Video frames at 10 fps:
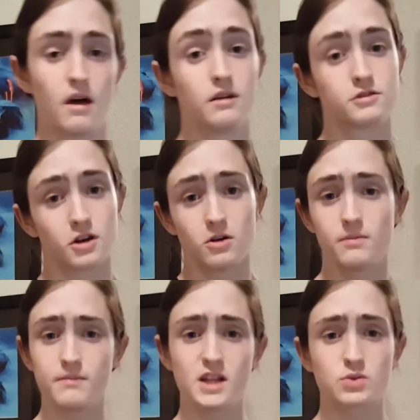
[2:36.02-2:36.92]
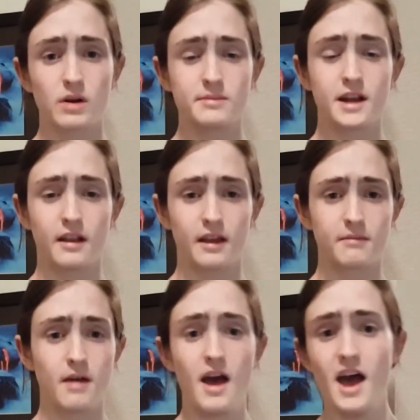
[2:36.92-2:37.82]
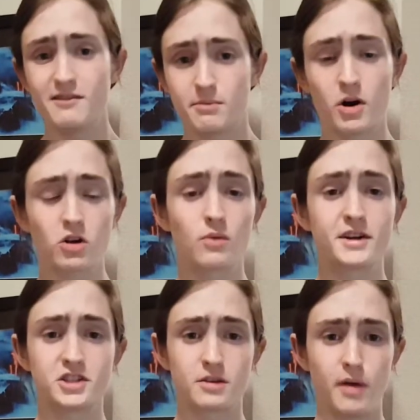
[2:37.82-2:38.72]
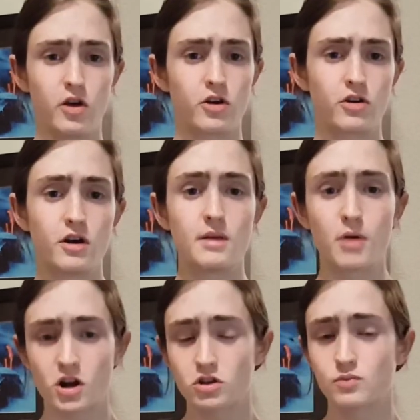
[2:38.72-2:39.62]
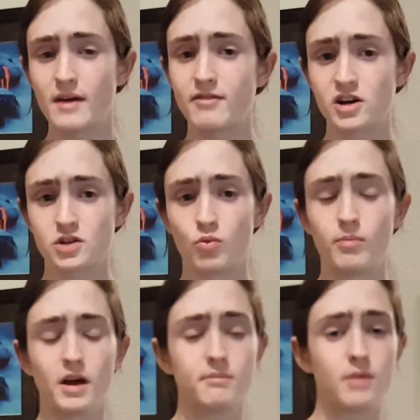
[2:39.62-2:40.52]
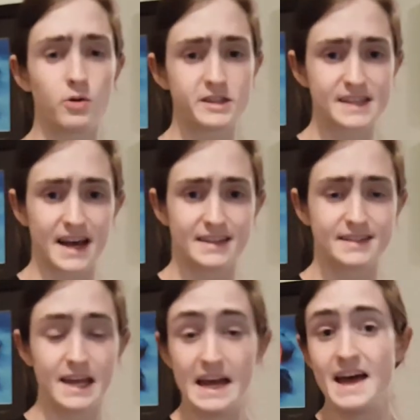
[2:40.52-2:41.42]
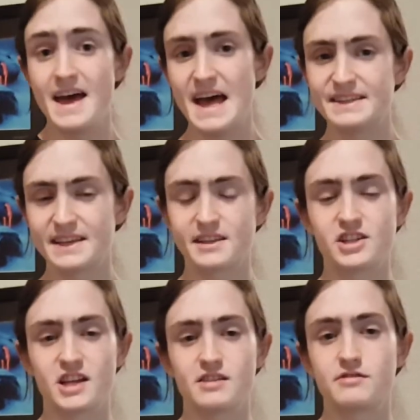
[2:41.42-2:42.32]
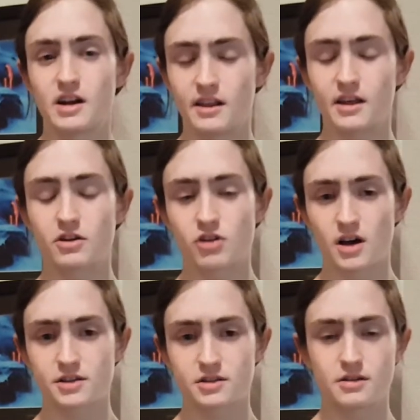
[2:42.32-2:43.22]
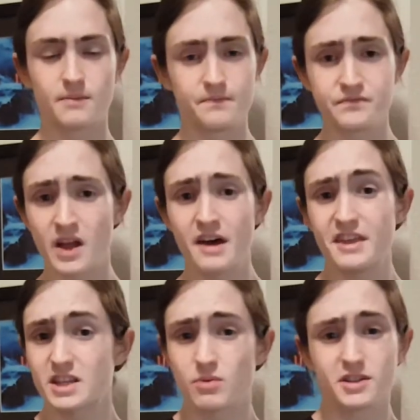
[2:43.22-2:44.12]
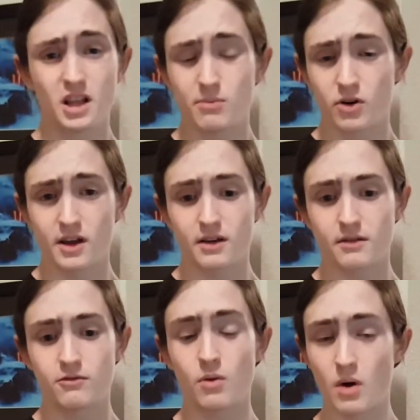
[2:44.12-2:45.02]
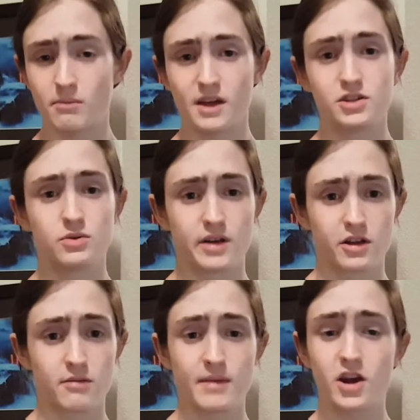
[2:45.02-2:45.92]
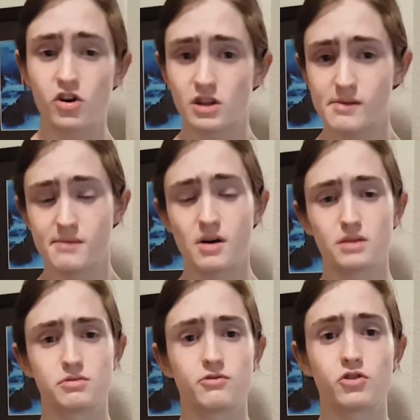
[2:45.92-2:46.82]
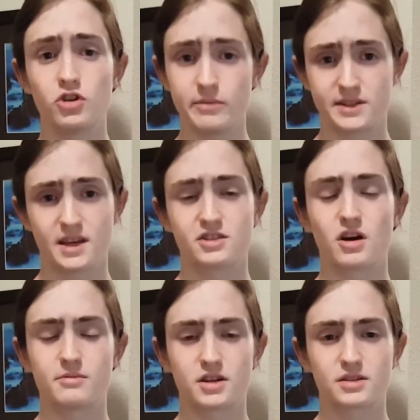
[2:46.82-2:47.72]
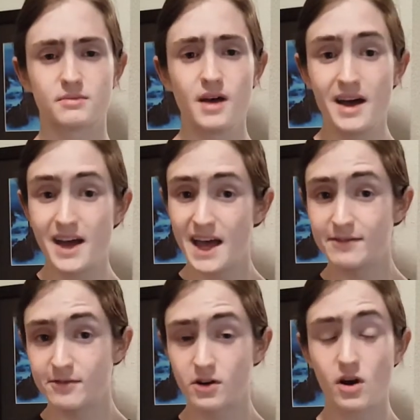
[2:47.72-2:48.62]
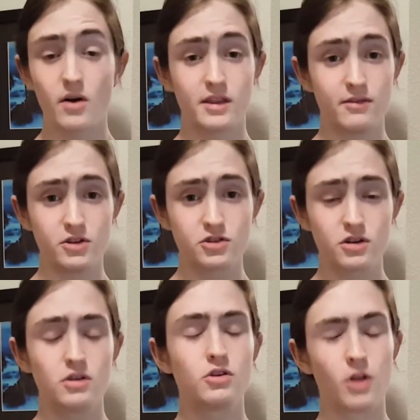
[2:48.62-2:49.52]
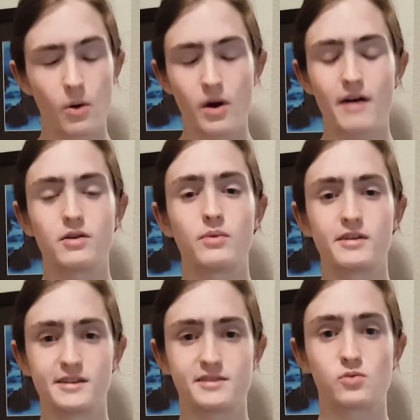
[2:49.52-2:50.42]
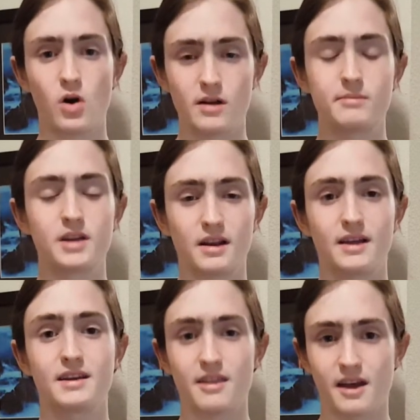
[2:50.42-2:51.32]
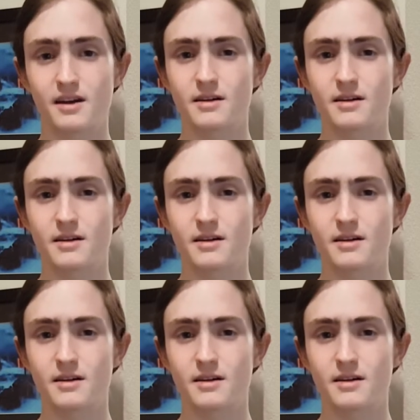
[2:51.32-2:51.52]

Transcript: So, that's quantum tunneling. If a particle reaches a barrier, the particle's wave function will be on both sides, hence has a chance of tunneling across. Thus, while teleporting from one place to another may currently be impossible for human-sized objects, if you figure out in the future, you'll know we'll have the weirdness of quantum tunneling to thank.